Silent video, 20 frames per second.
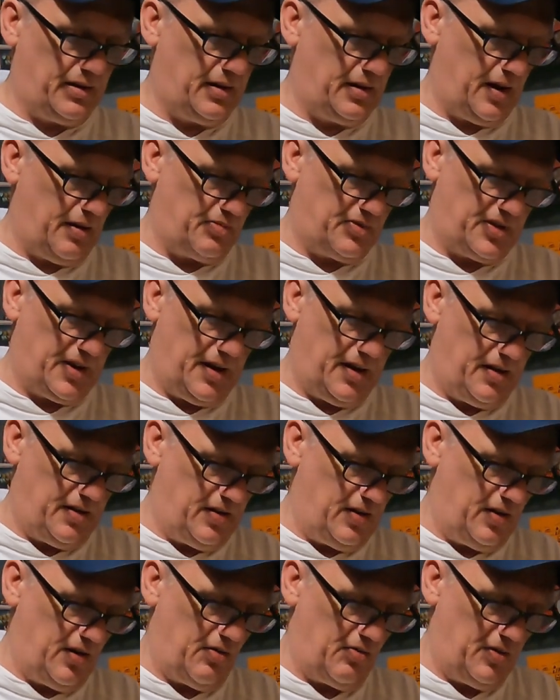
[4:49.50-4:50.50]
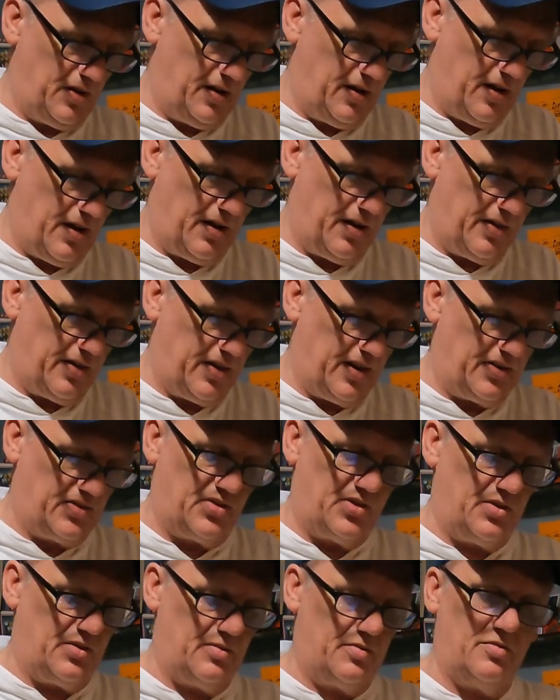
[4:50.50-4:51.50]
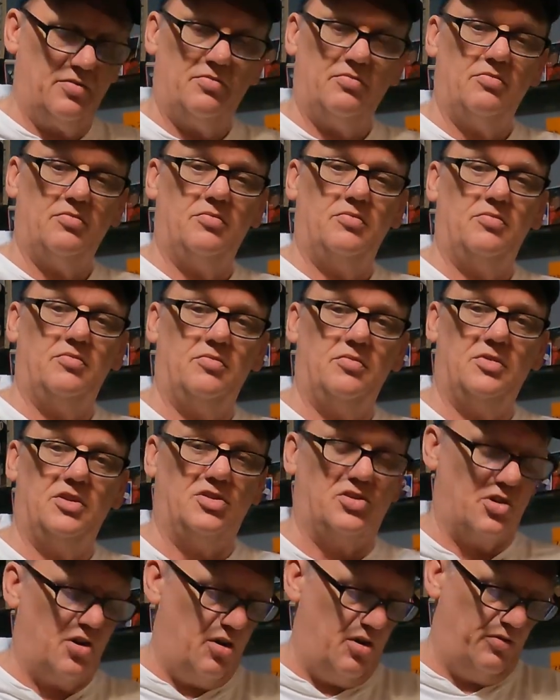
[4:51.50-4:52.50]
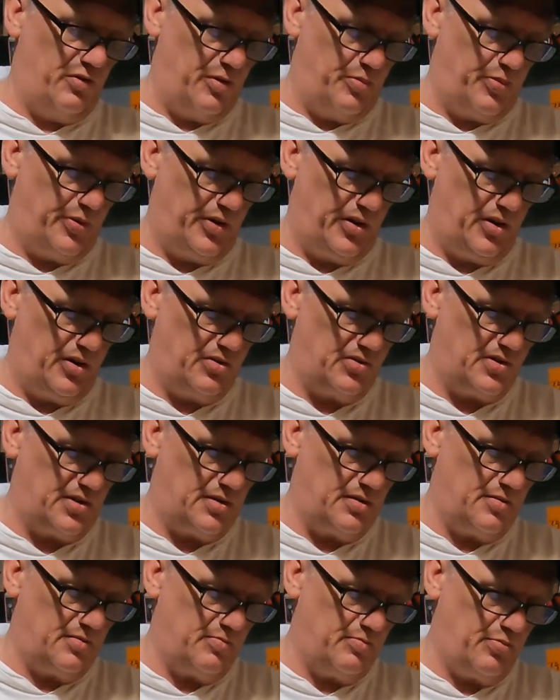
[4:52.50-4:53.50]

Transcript: kept saying, you know, none of this, it's overproduced.